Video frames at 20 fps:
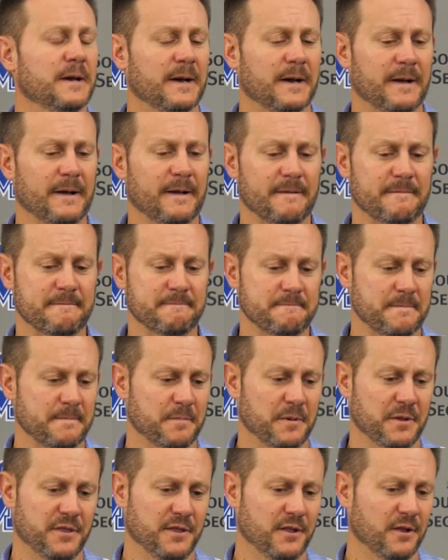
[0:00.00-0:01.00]
Um,
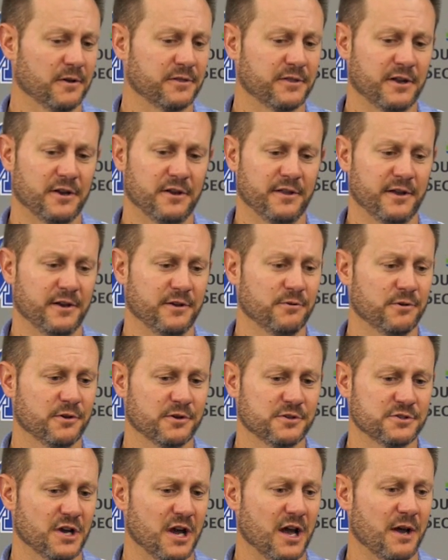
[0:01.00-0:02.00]
but look, they do a
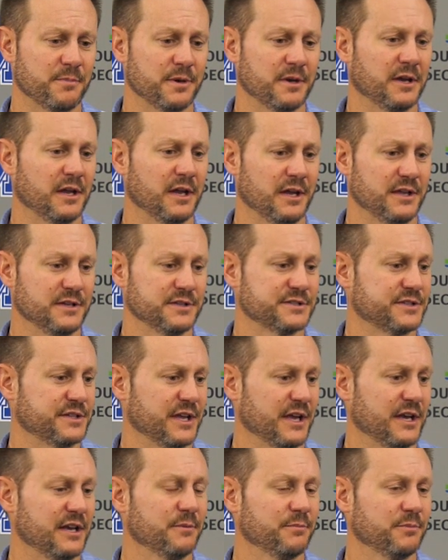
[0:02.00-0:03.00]
good job, and he's
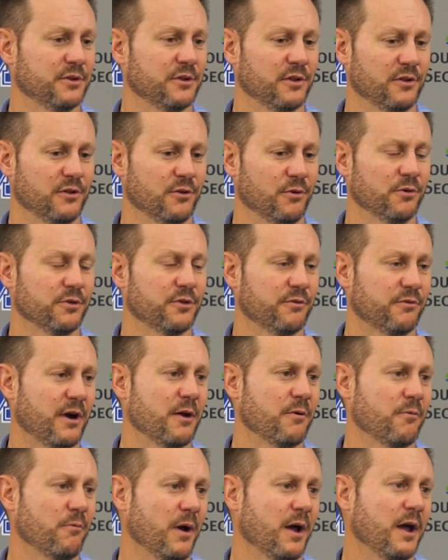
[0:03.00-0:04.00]
getting them to do it the
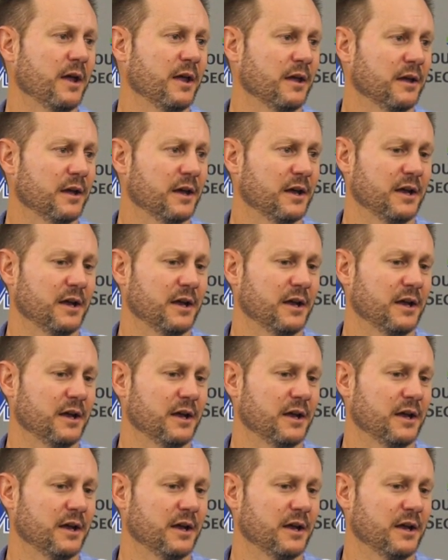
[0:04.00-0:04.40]
right way.